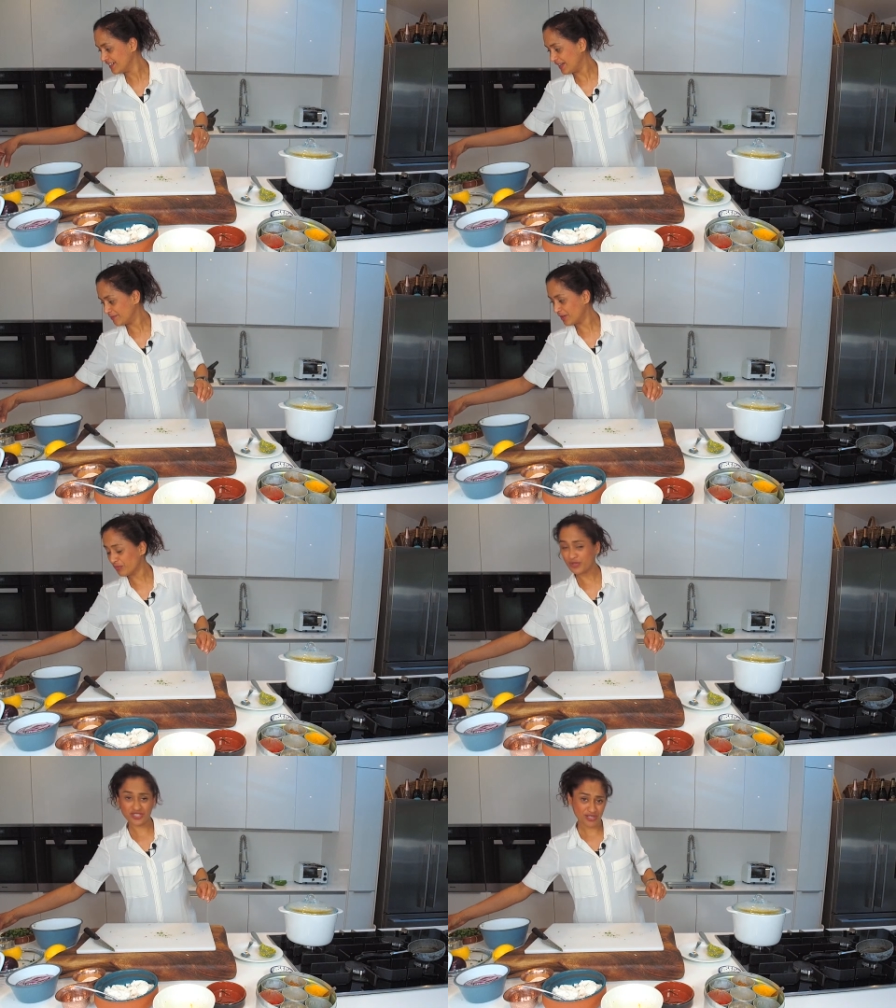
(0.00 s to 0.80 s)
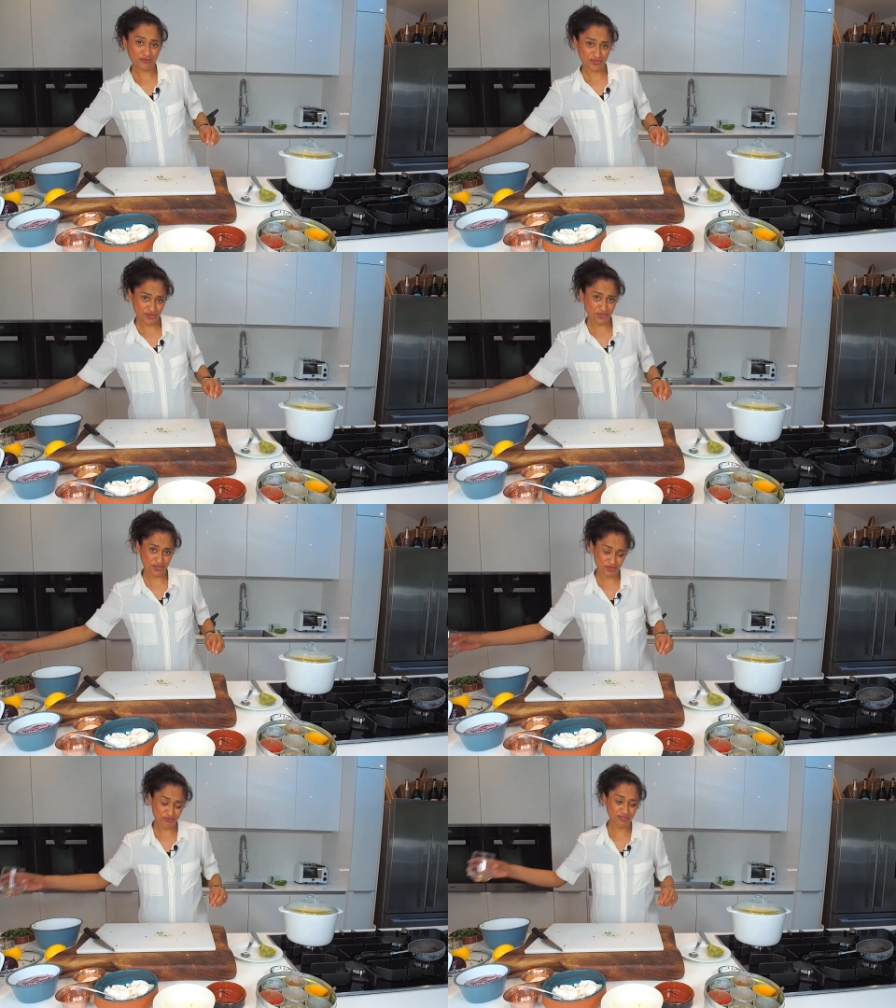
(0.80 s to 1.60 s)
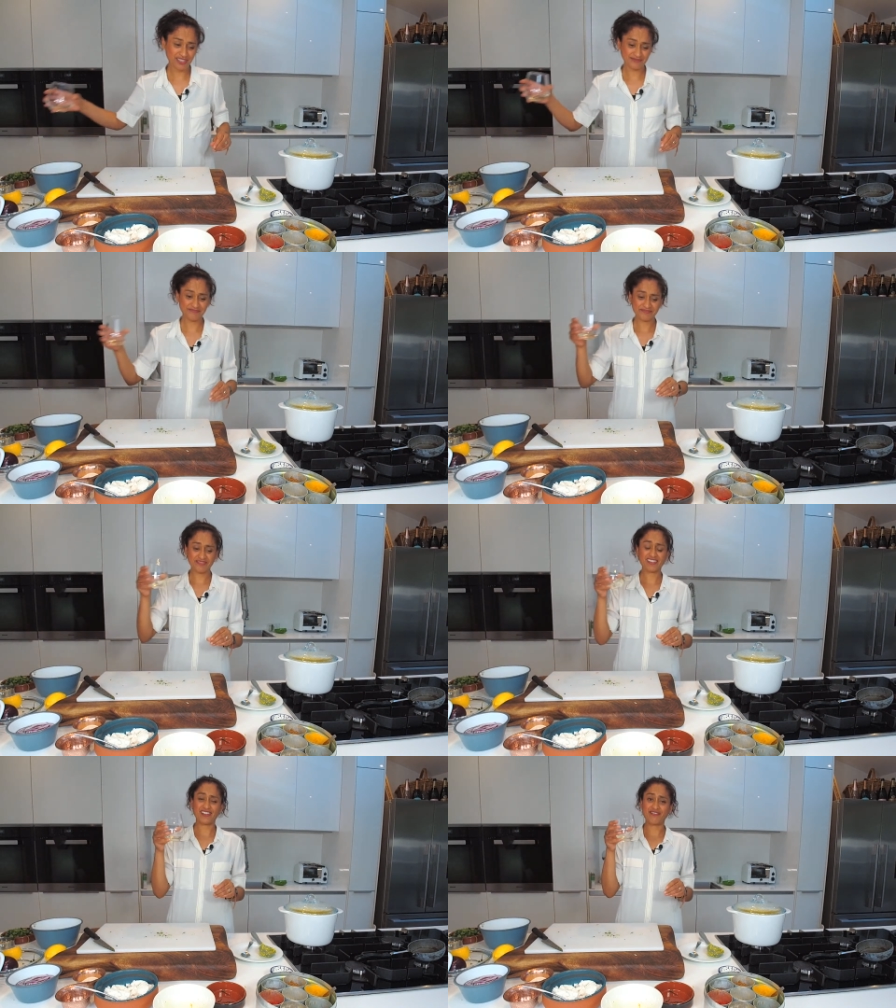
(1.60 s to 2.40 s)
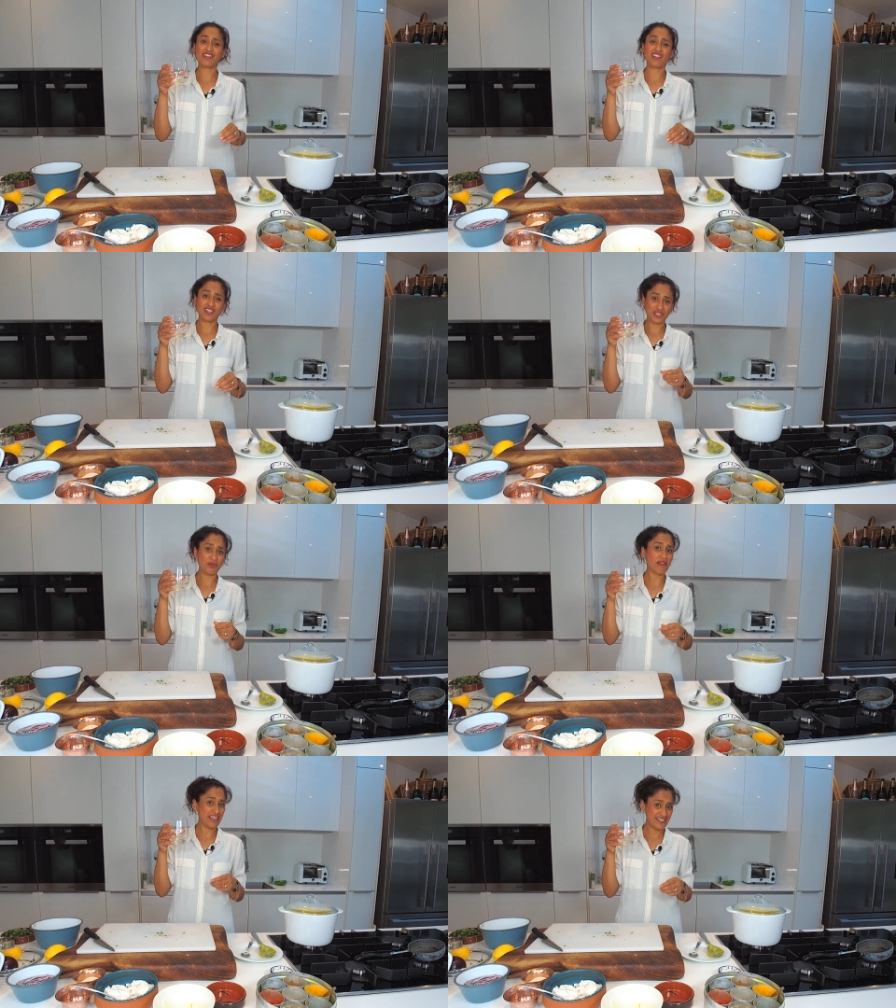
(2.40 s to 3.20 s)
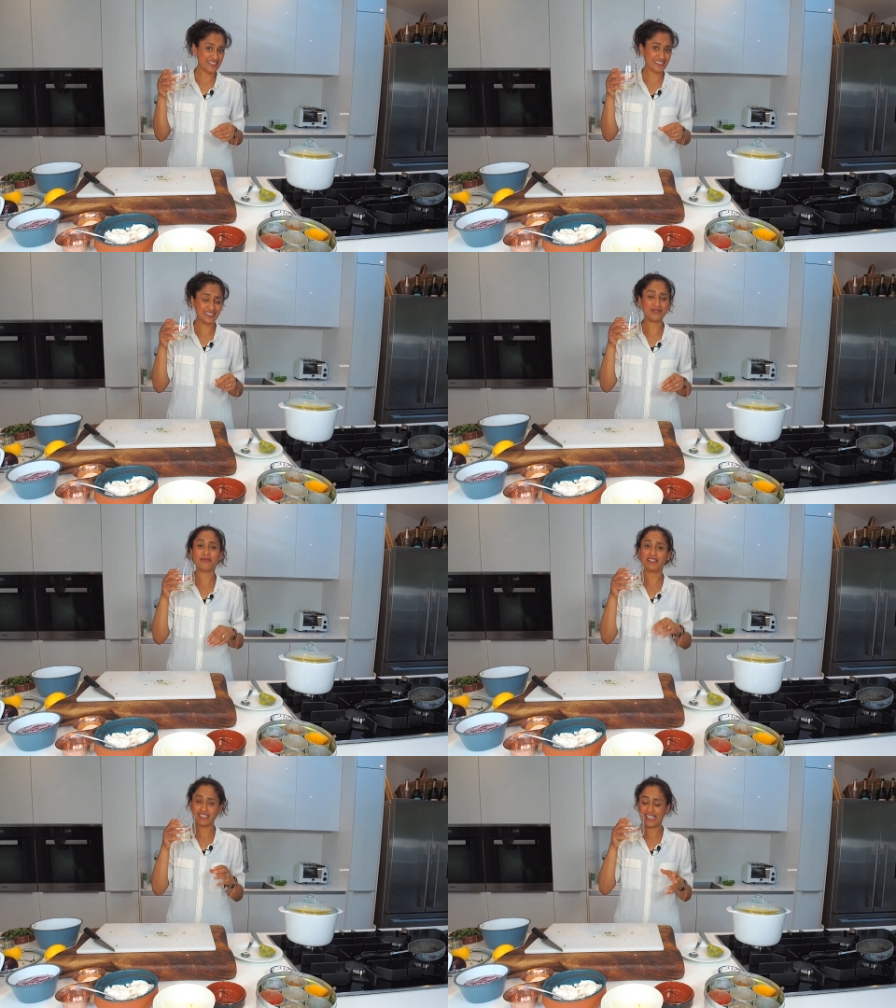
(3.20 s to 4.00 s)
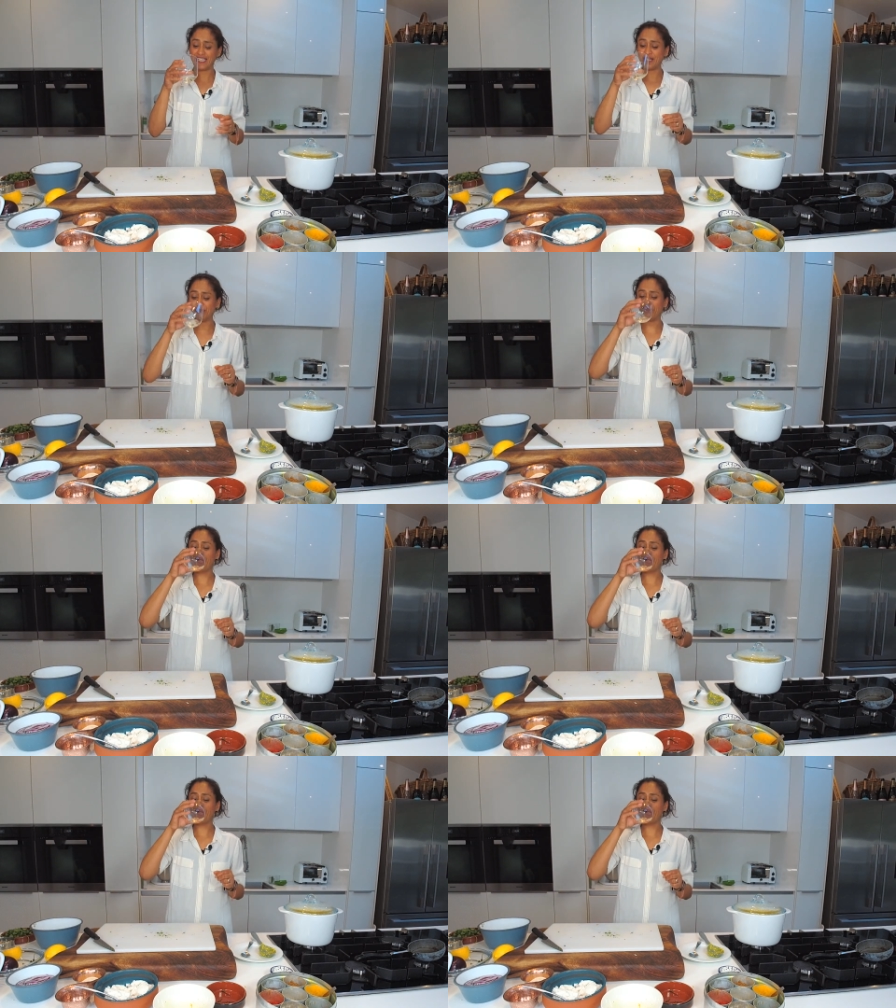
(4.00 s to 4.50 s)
I wish that was true. I feel like an old lady, but hey ho.